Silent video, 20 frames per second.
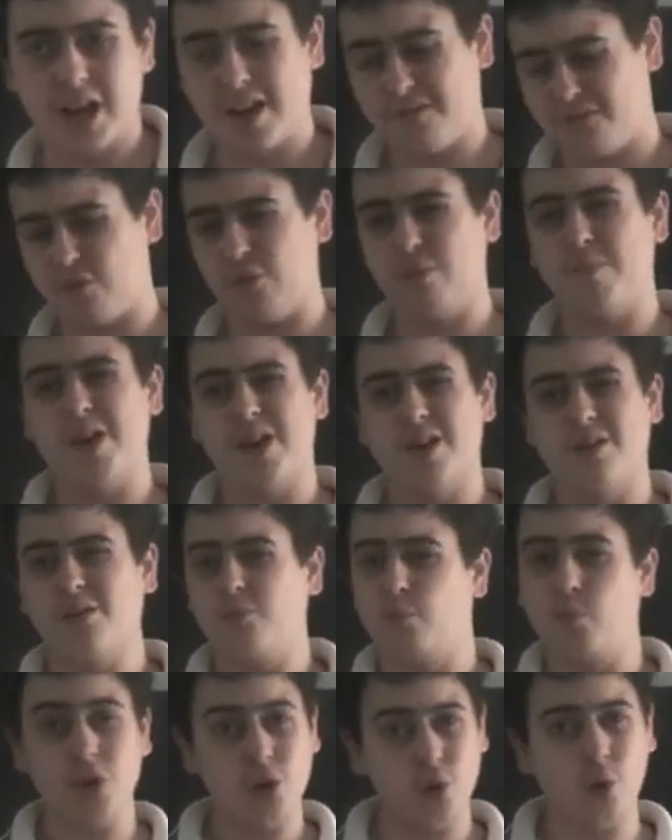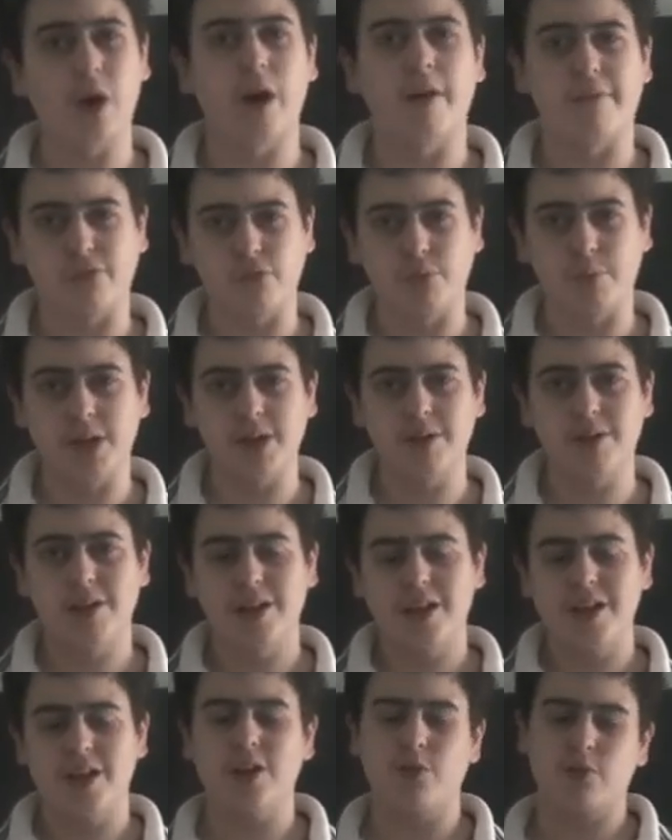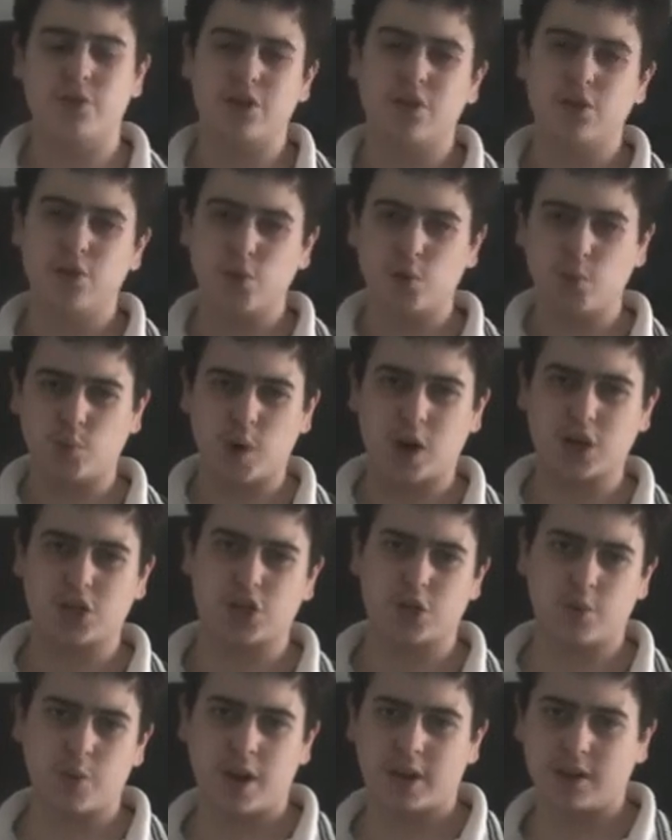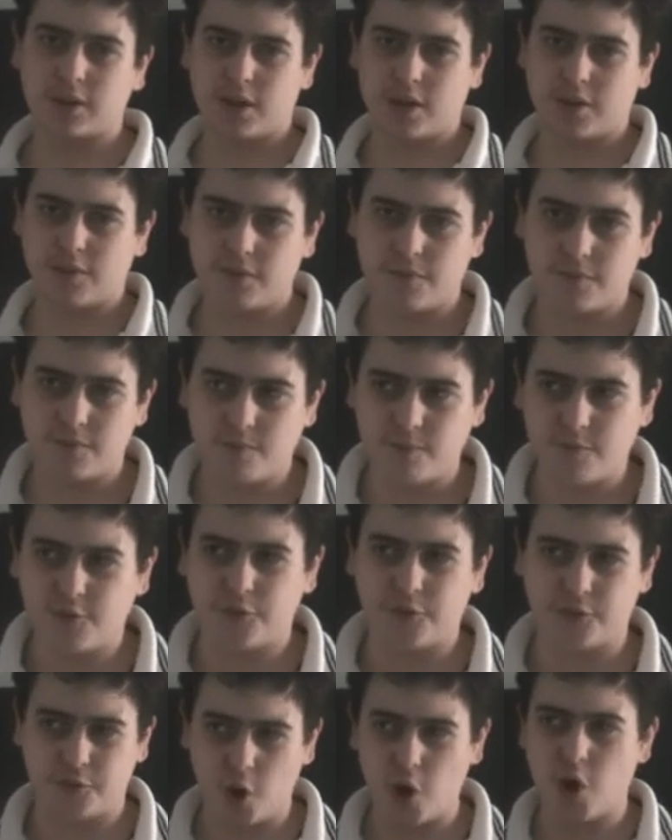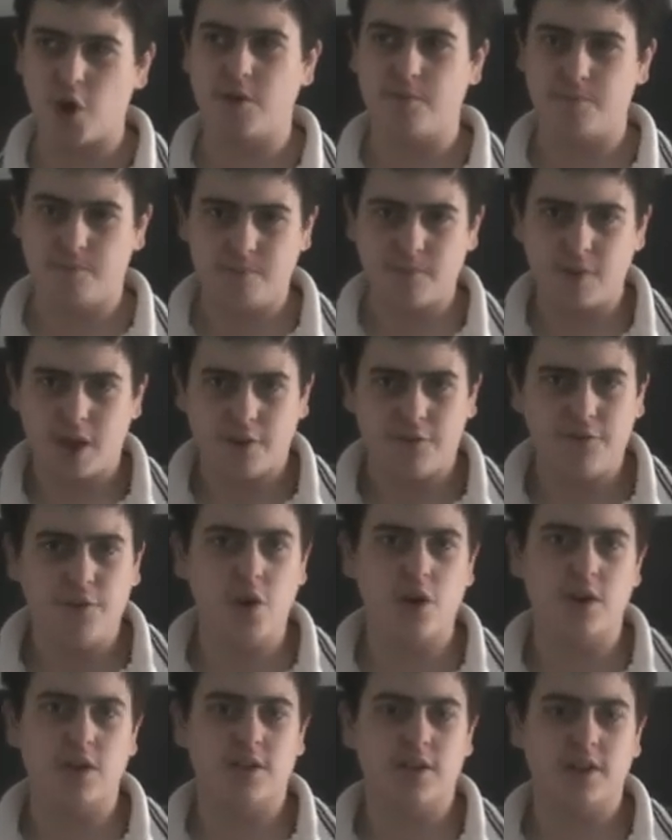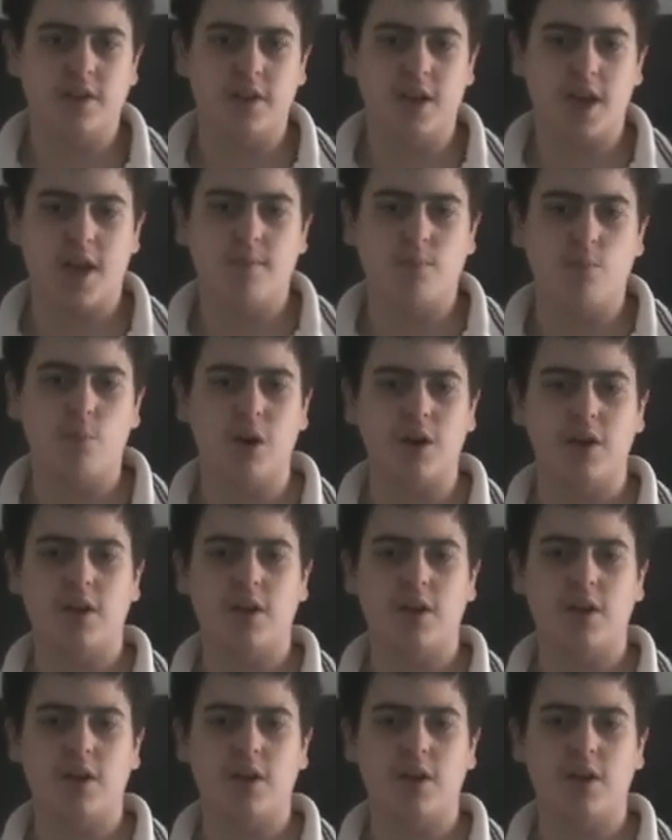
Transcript: I have to admit, we all have to admit, it was a little rushed around the third into the game.